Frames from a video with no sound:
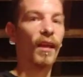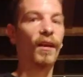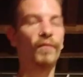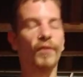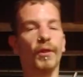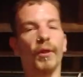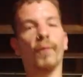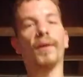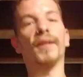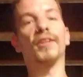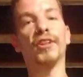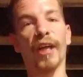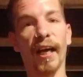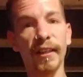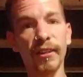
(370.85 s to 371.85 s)
If you're doing
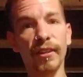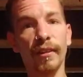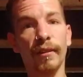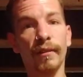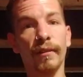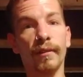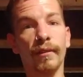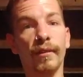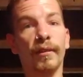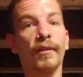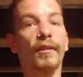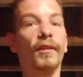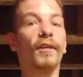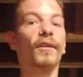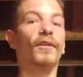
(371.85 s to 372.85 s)
chest,
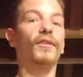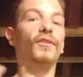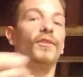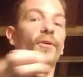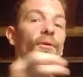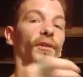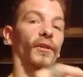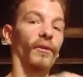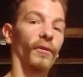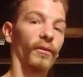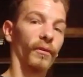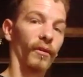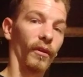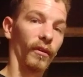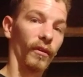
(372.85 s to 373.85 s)
do your
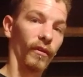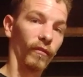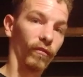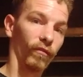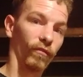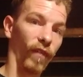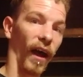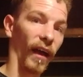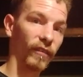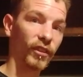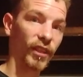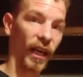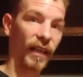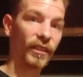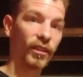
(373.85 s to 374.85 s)
5
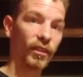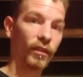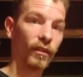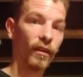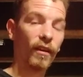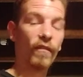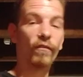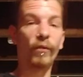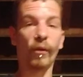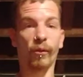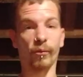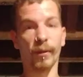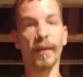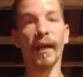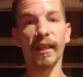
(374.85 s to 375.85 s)
sets for
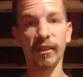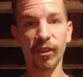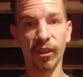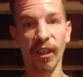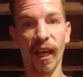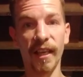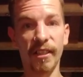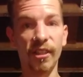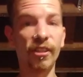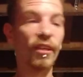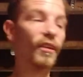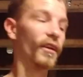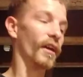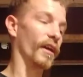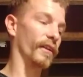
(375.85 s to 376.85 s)
3 exercises,
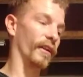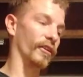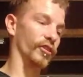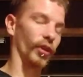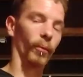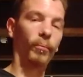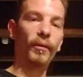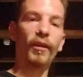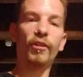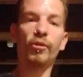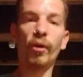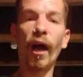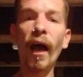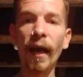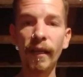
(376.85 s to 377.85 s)
and then jump into
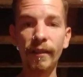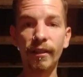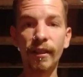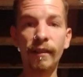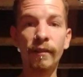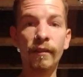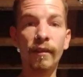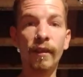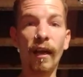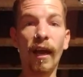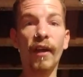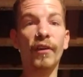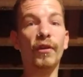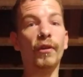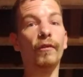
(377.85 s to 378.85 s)
tries
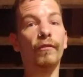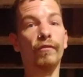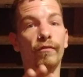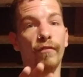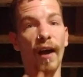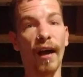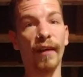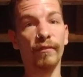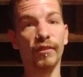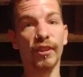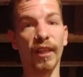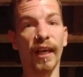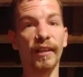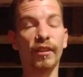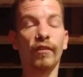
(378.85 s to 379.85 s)
and do 5
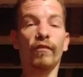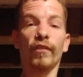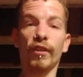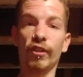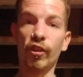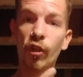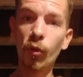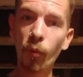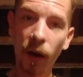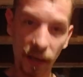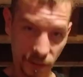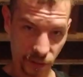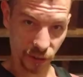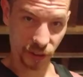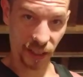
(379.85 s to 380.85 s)
sets for 2
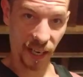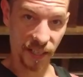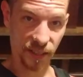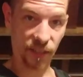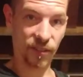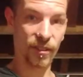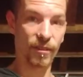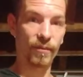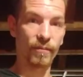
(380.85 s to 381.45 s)
exercises.